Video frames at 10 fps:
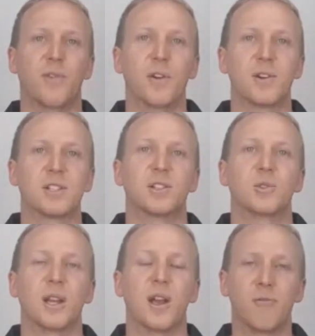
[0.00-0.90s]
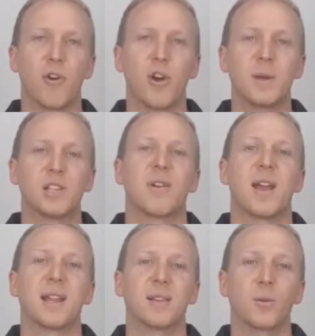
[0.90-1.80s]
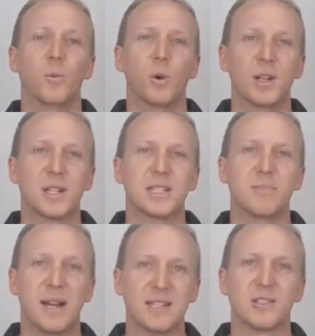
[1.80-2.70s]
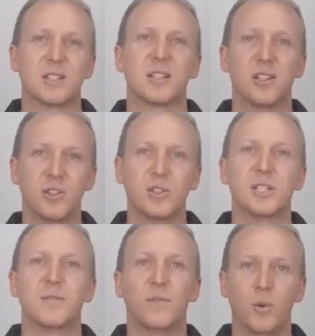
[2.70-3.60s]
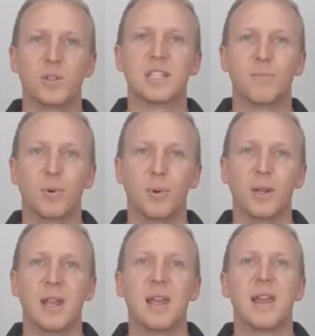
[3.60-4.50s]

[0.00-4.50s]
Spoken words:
focus on doing aerobic training that works the muscles that are used for the sport,